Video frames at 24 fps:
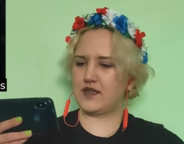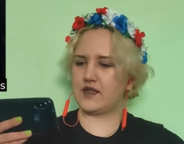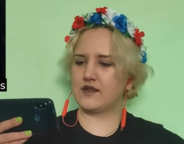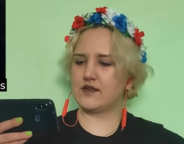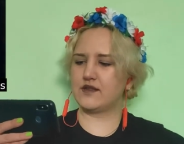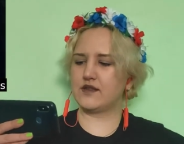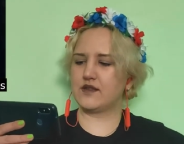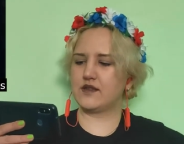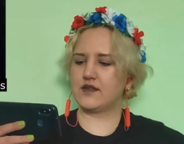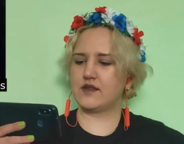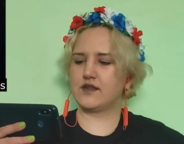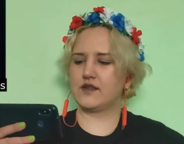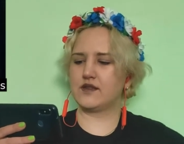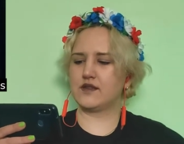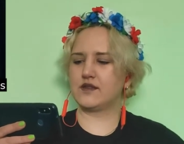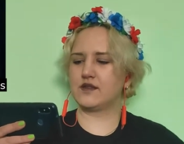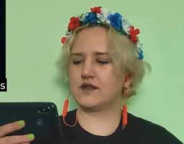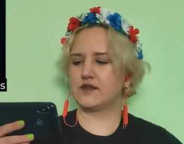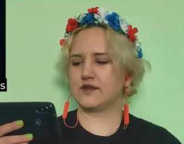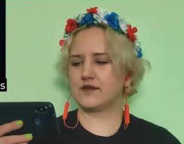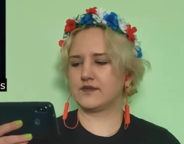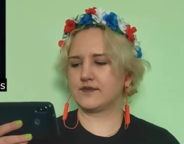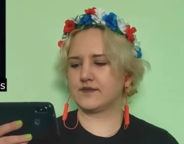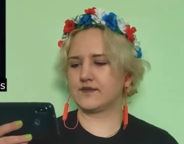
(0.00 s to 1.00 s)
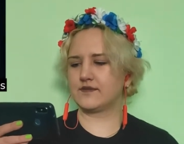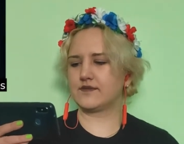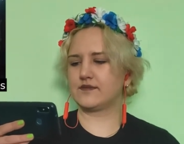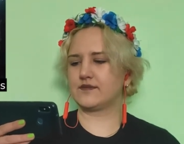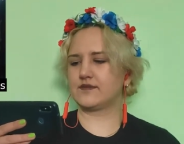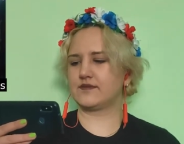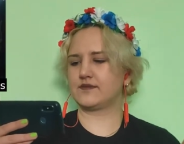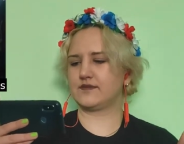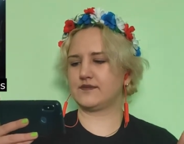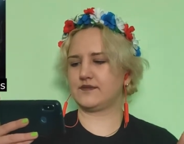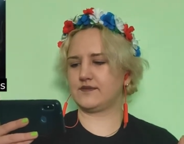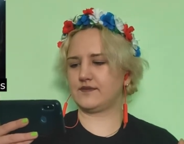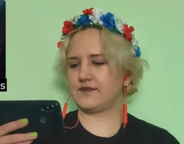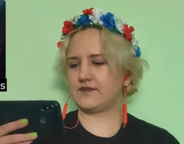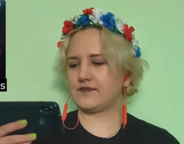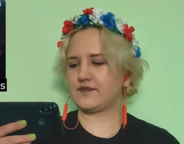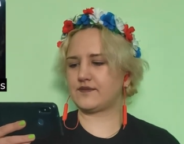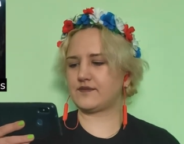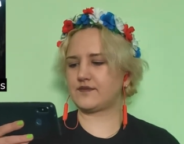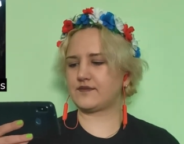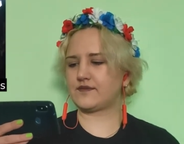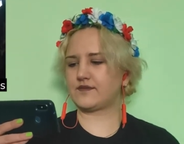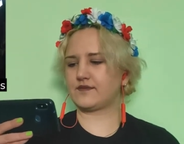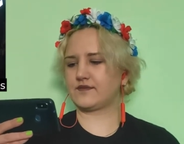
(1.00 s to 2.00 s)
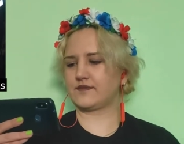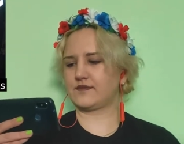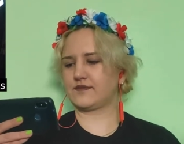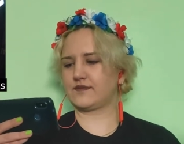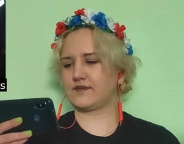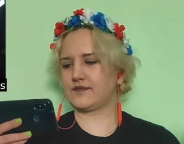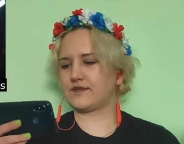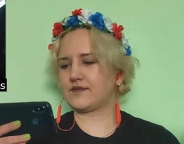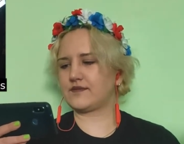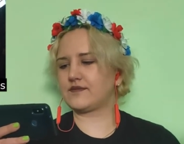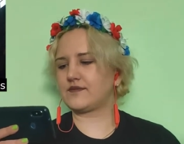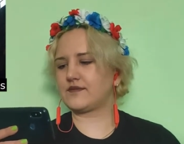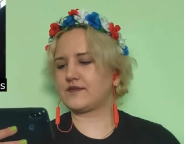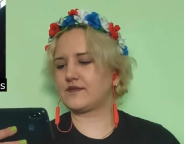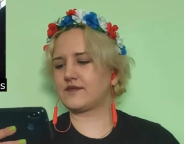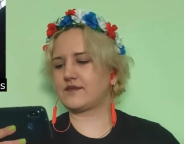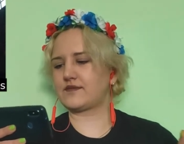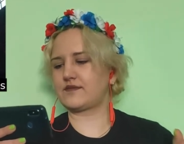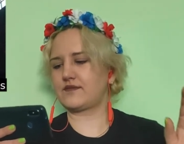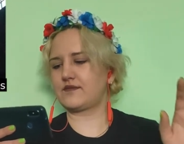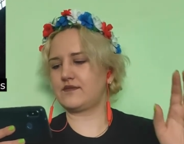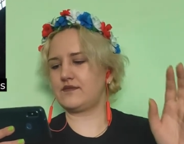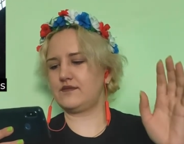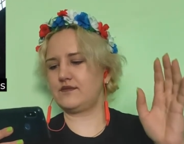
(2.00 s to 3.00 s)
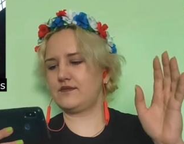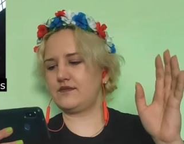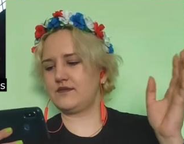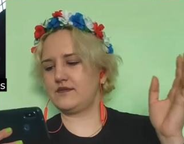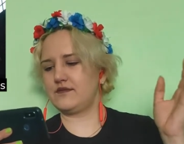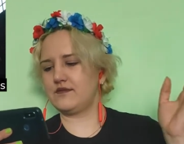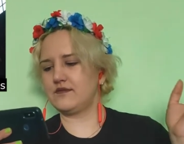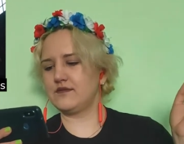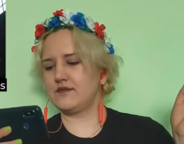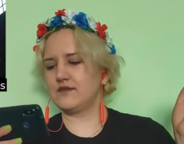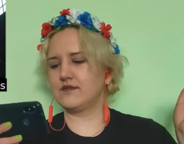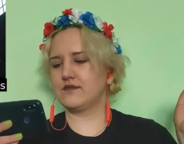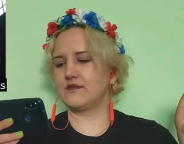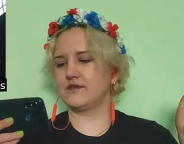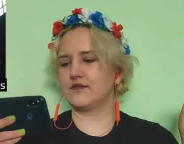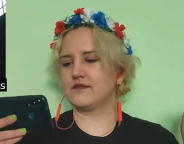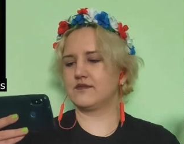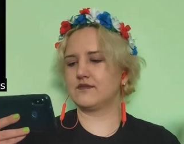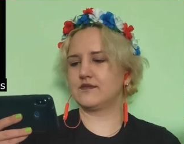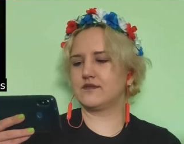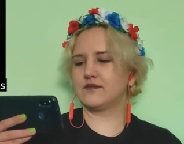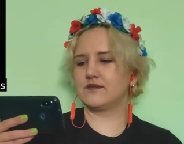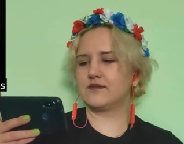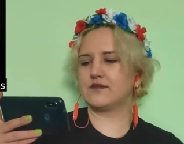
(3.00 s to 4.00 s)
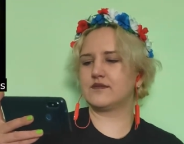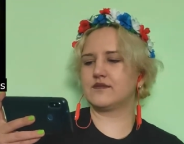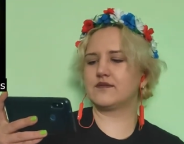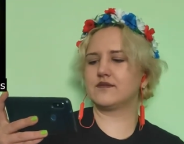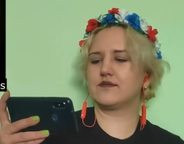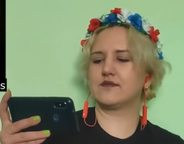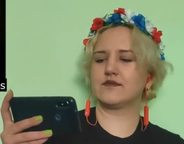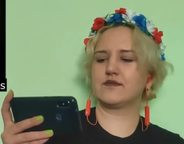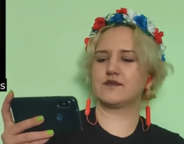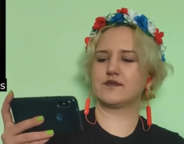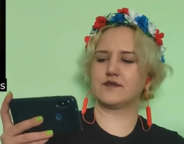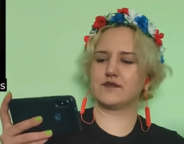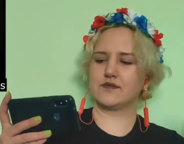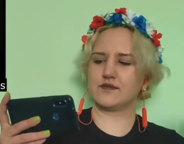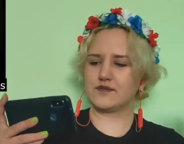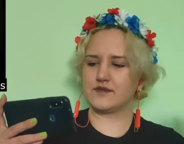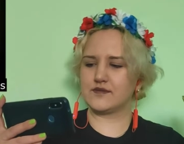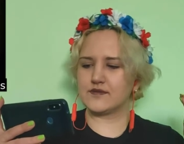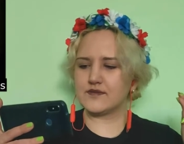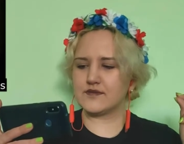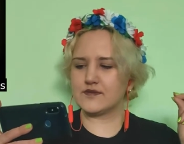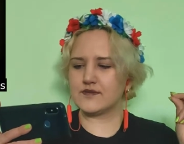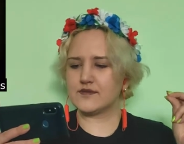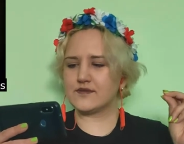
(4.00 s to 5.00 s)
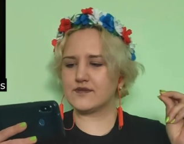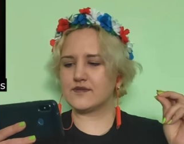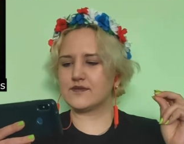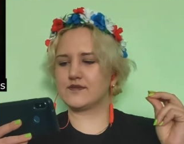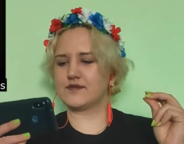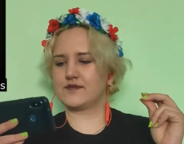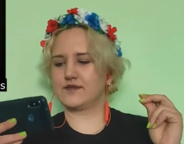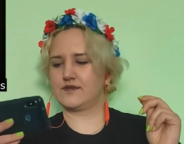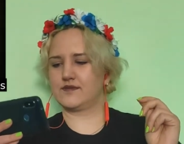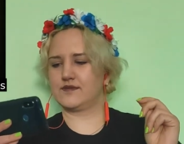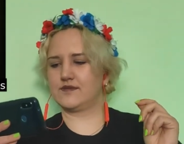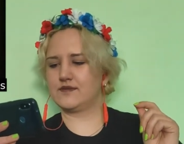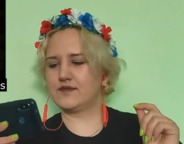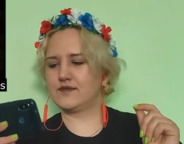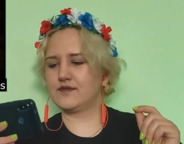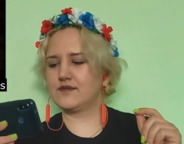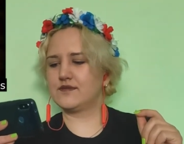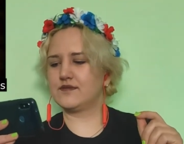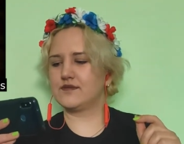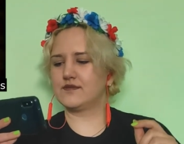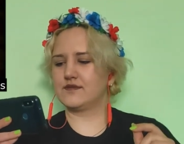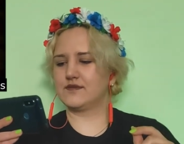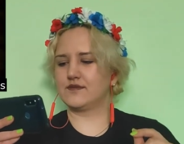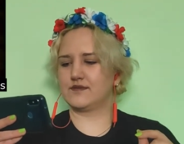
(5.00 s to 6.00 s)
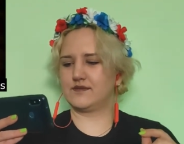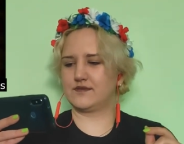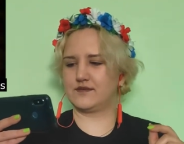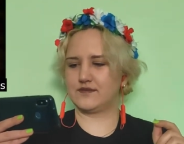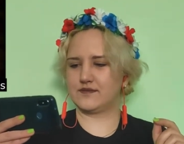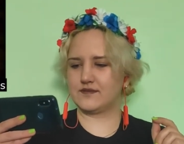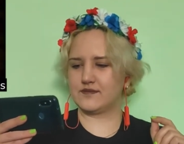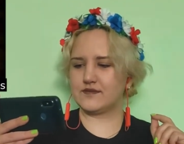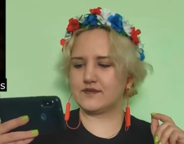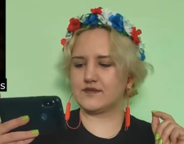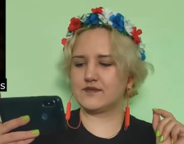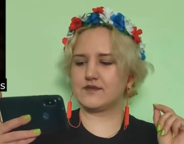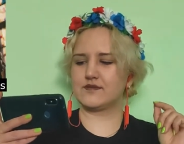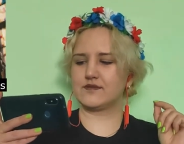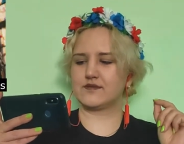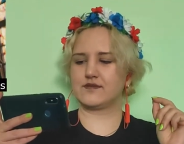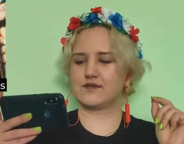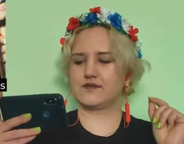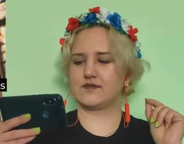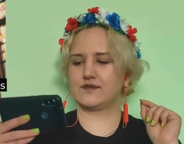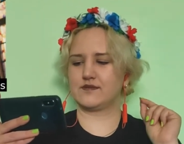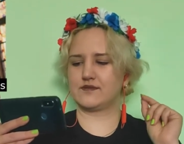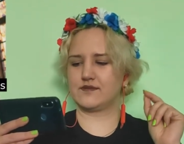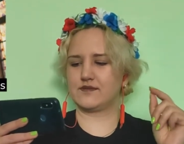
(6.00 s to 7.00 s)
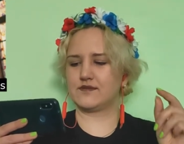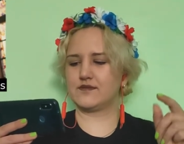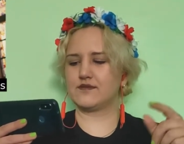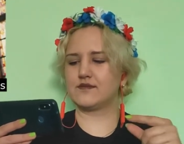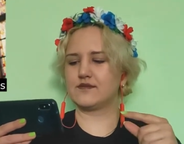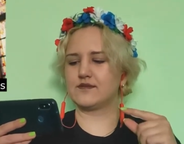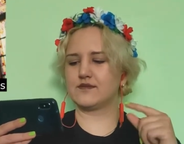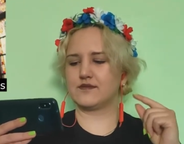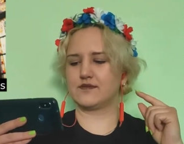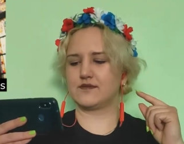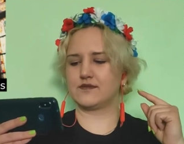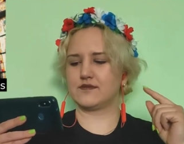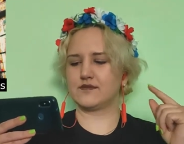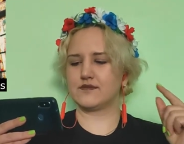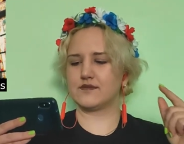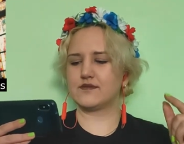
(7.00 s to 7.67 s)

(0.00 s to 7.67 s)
Nothing is said.